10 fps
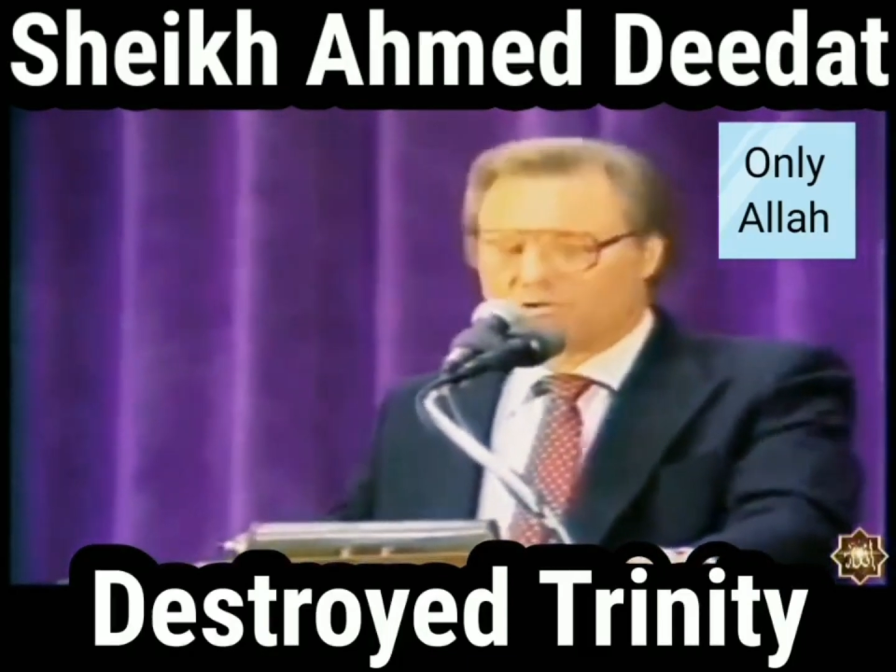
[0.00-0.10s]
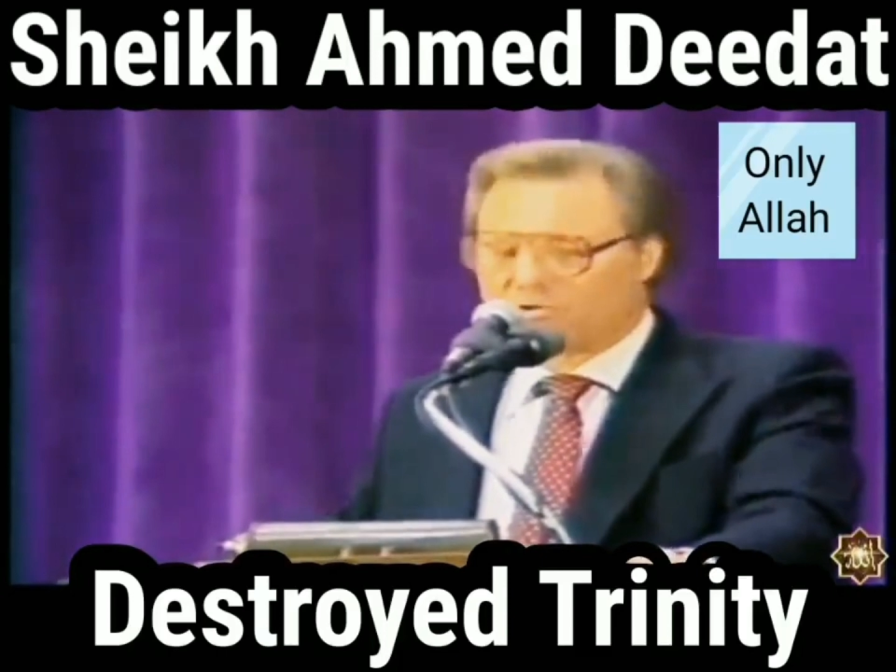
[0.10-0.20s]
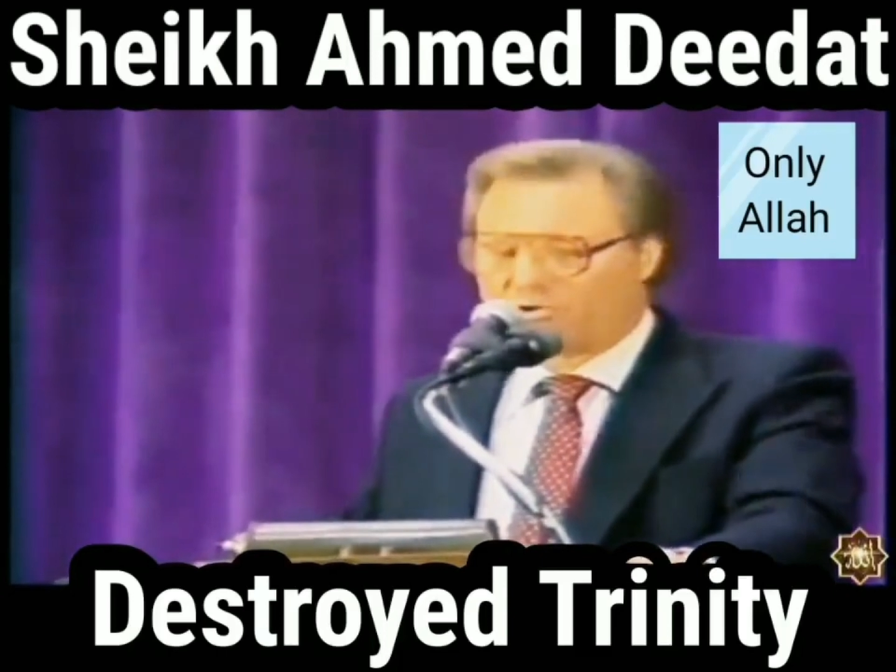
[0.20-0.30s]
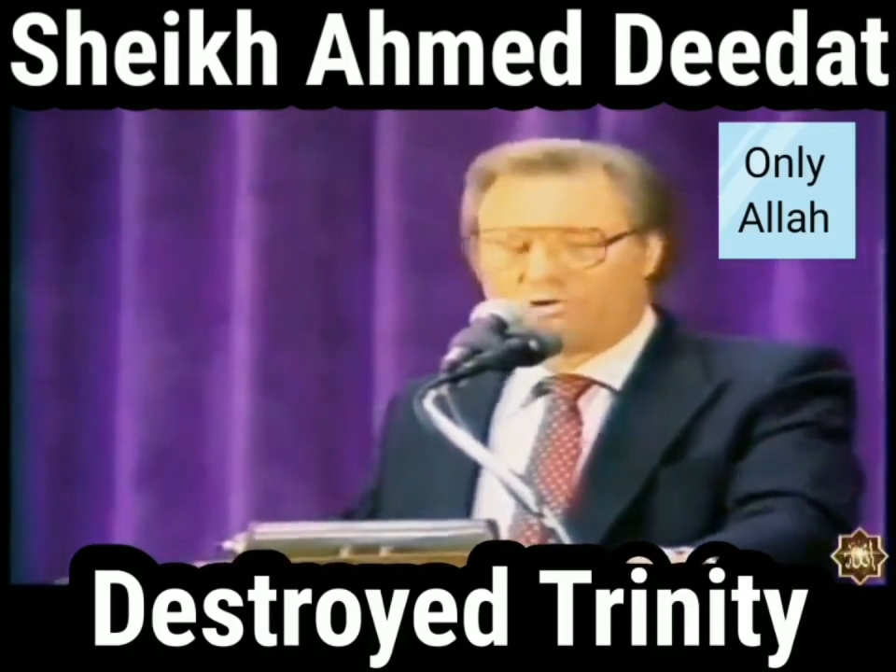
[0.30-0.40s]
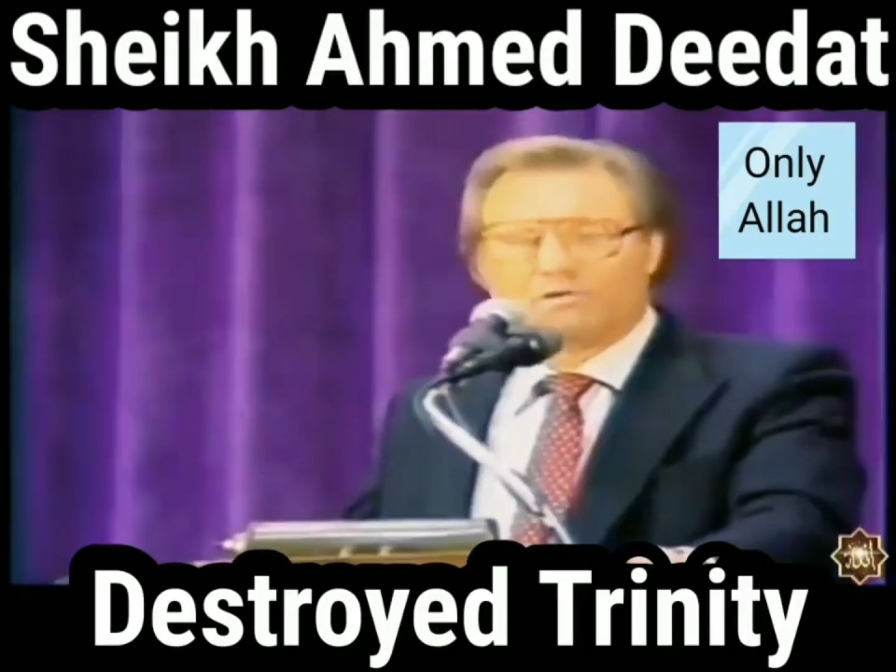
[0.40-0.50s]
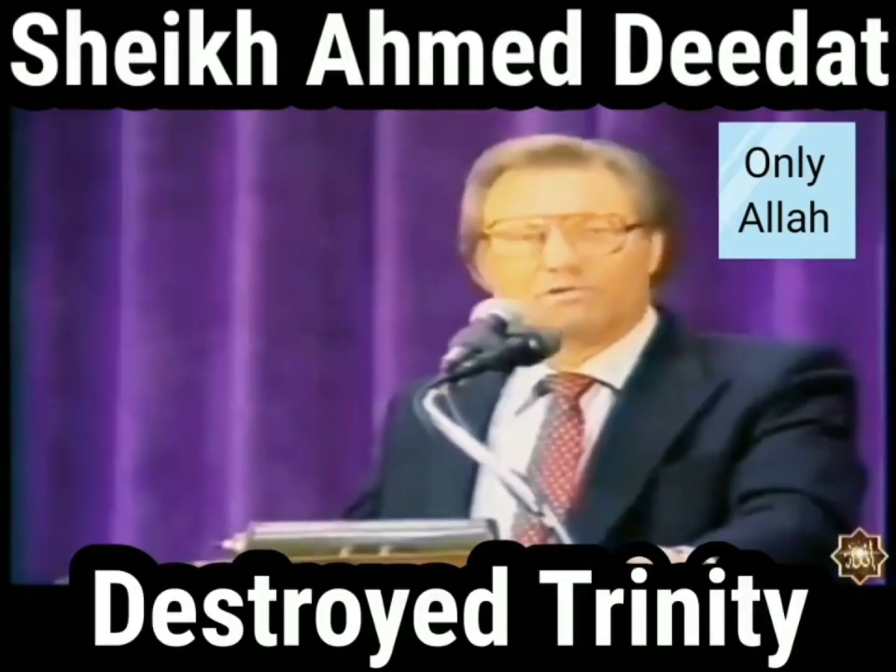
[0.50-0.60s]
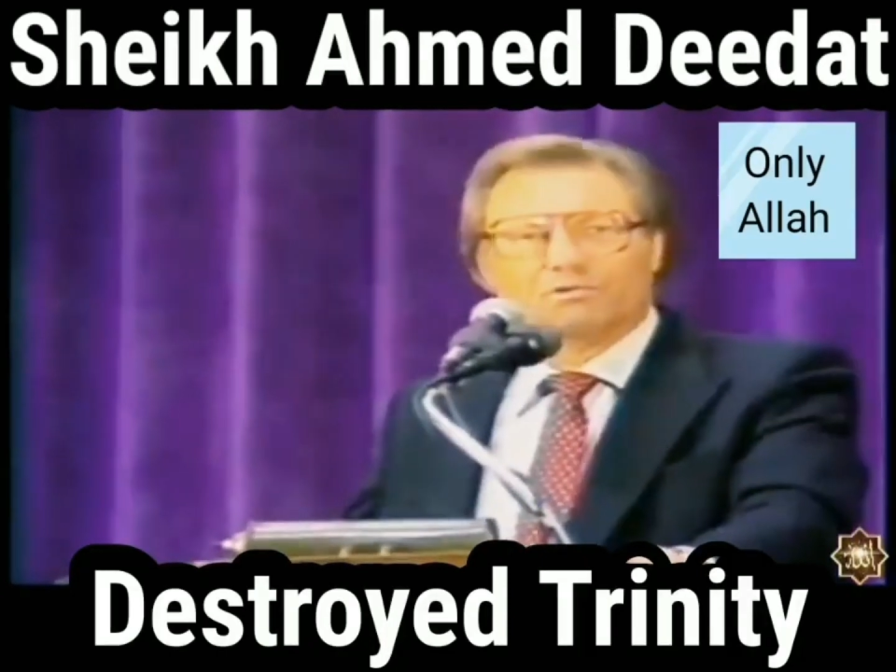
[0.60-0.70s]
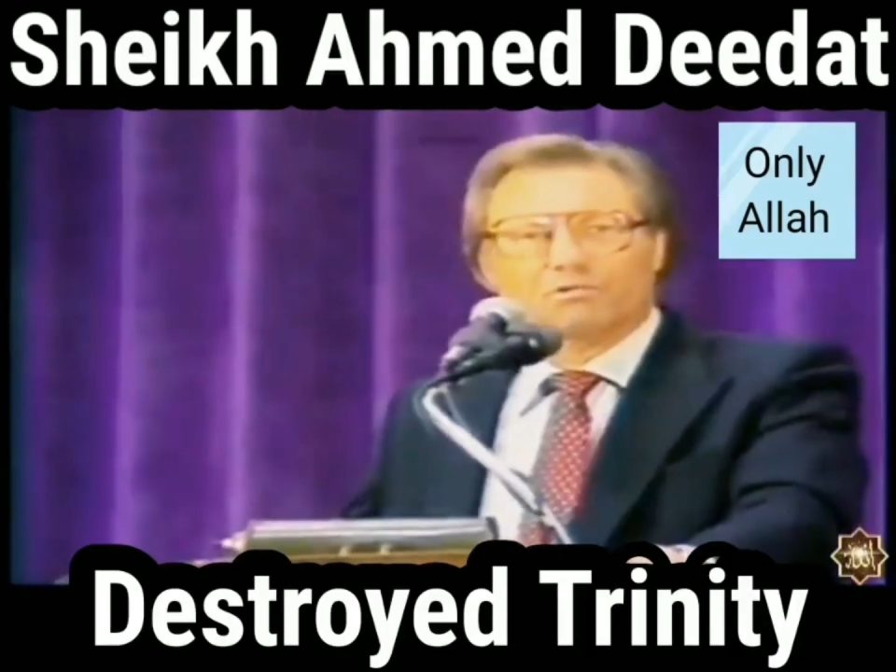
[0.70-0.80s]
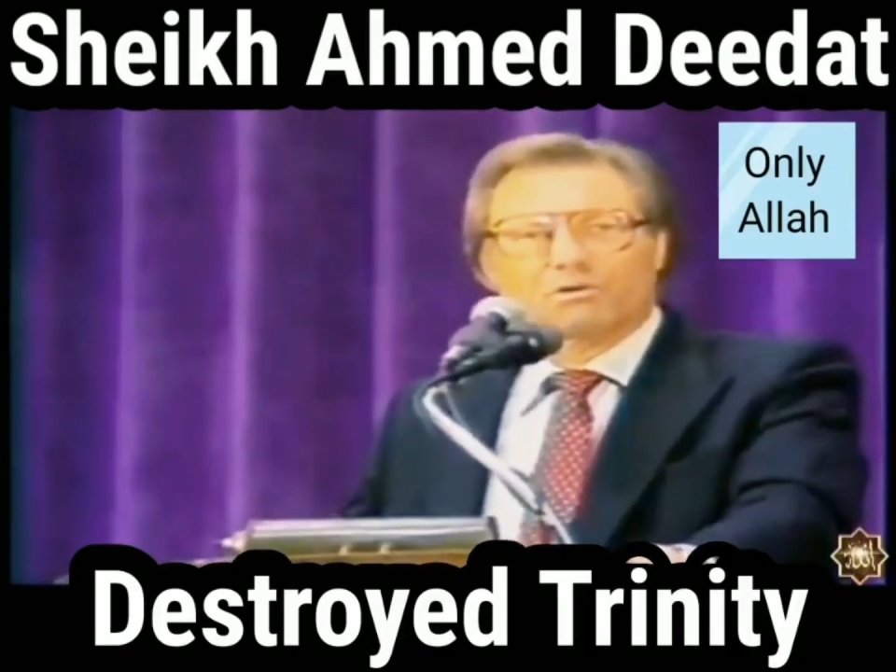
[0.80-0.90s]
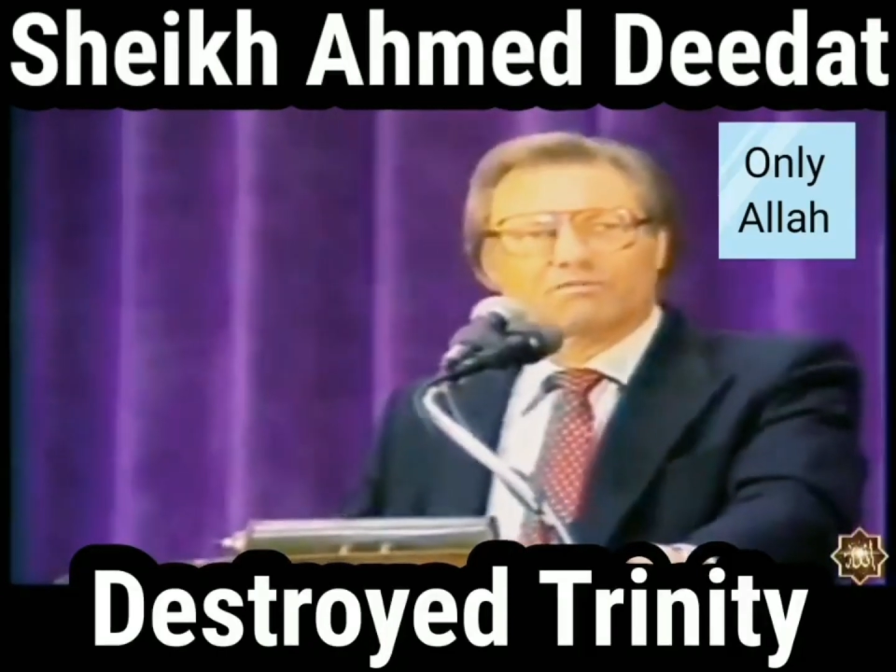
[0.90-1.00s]
according to
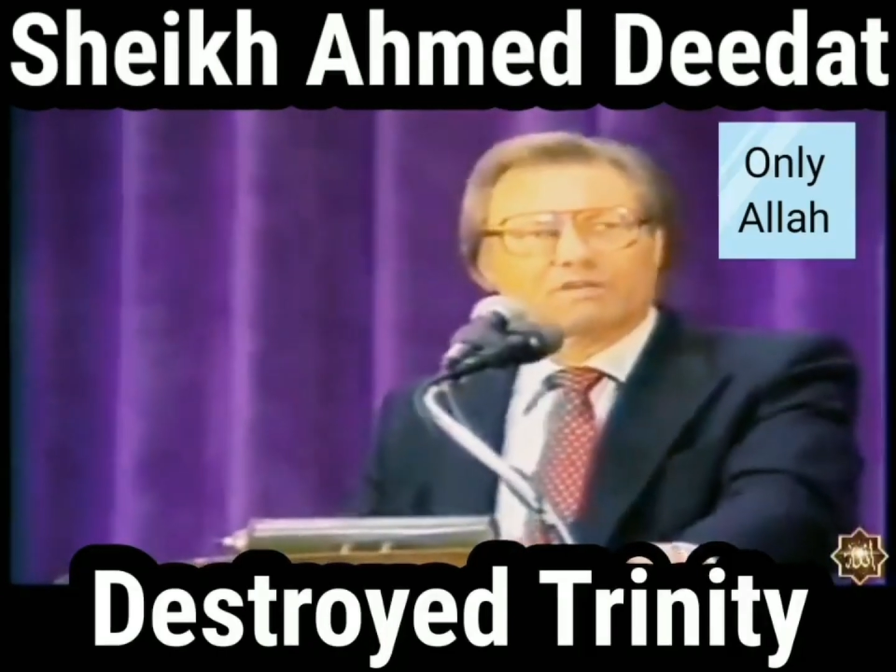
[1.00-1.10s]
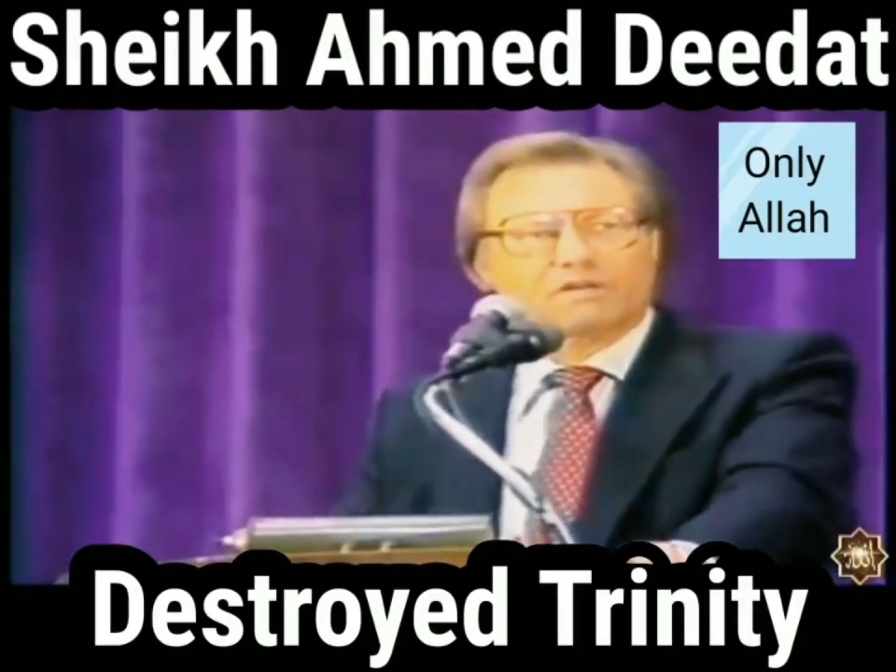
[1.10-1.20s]
the Word of